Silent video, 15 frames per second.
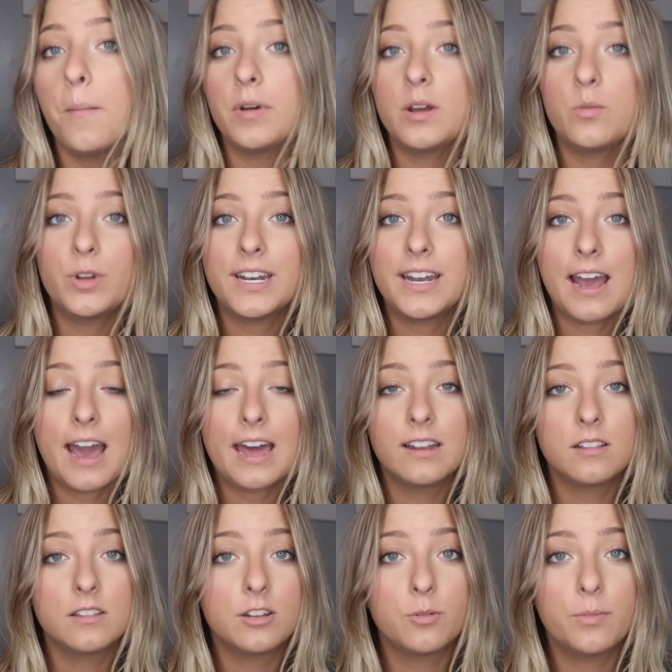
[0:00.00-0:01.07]
but I wanted to add
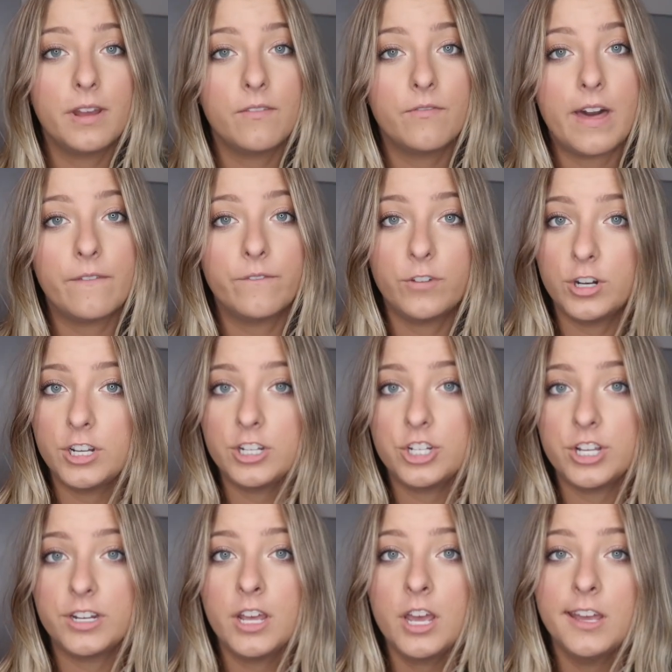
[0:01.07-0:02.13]
a little bit of that
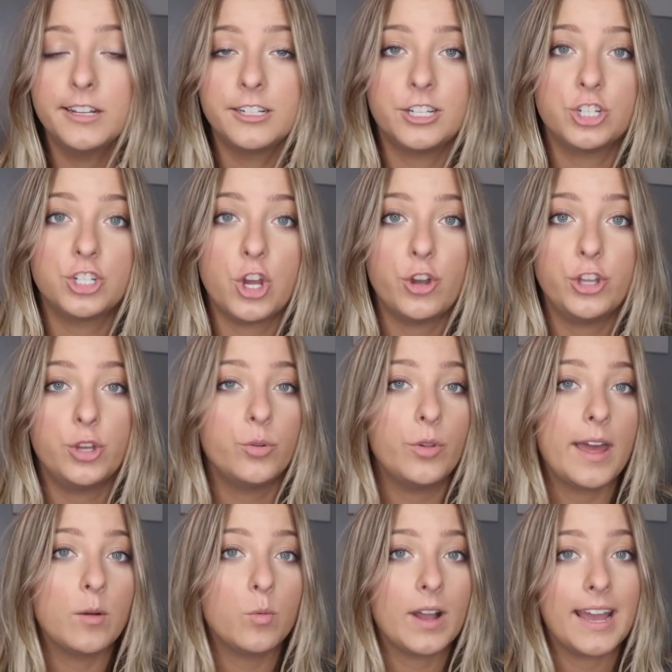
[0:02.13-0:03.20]
footage in to show you
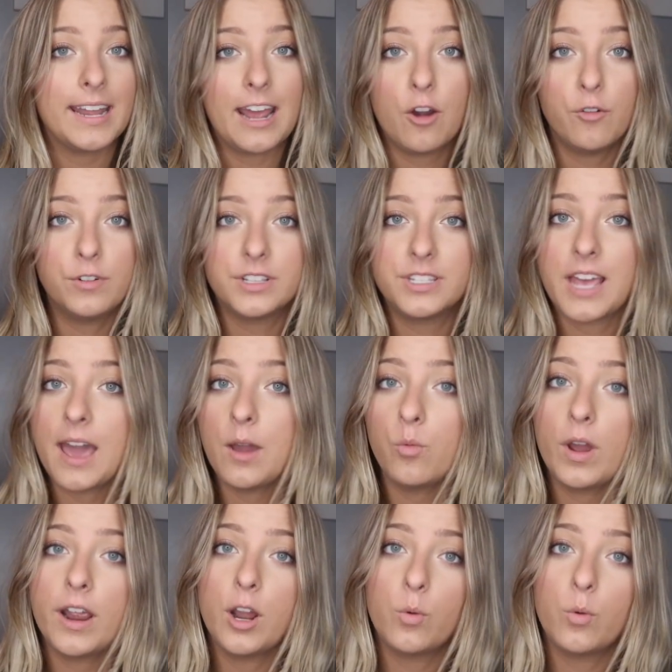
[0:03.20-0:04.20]
like what kind of outfits I wear,